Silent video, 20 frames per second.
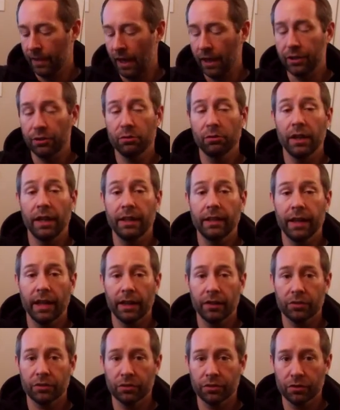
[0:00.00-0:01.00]
I do like the
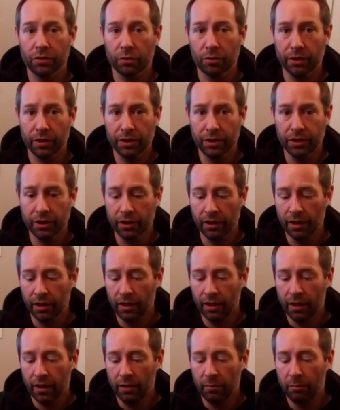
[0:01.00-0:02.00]
extra storage,
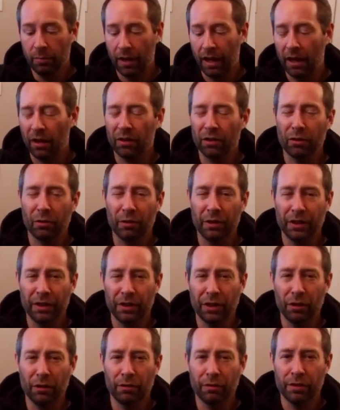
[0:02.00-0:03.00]
but I don't really
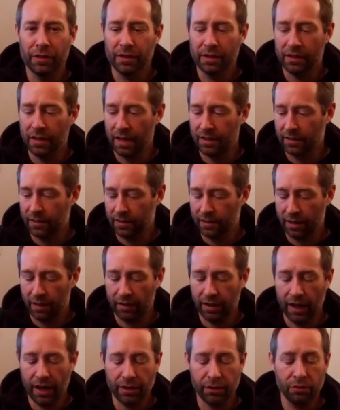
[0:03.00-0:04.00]
know if it's
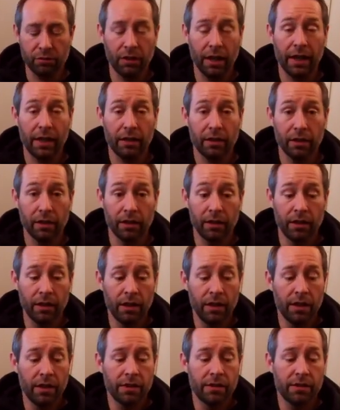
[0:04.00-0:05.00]
necessary. I do like the
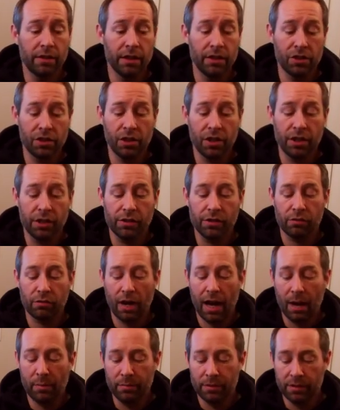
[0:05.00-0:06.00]
cinching
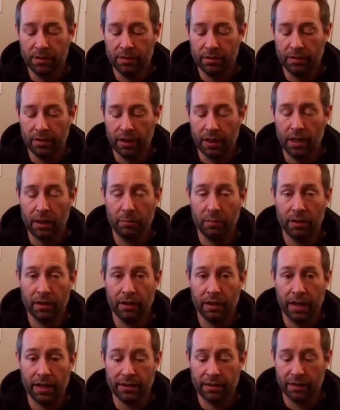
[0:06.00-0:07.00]
straps to keep it
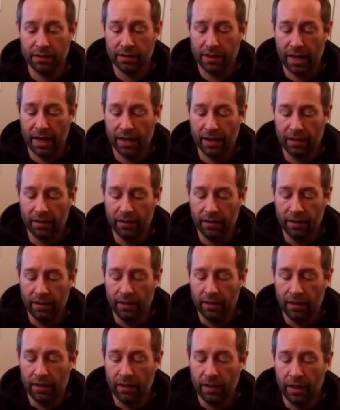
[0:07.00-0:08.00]
nice and tight
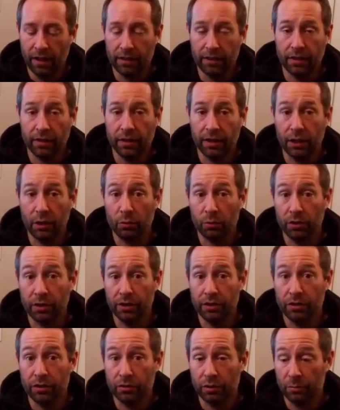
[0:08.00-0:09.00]
and to equally
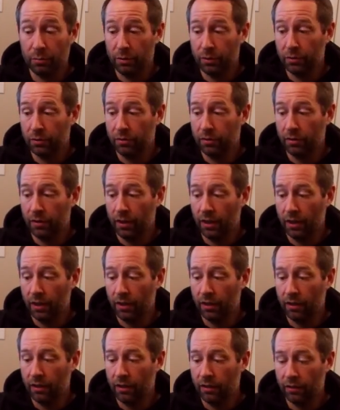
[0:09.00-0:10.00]
distribute
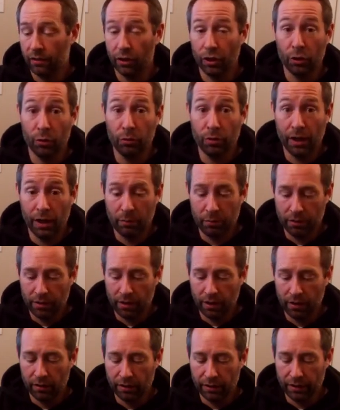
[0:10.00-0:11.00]
the load, I would
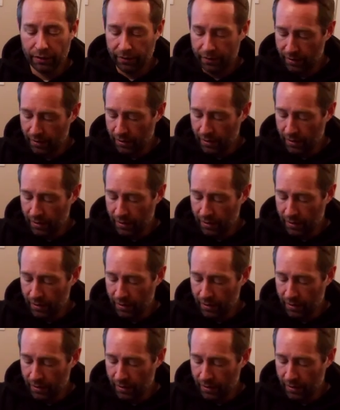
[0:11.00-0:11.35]
call it.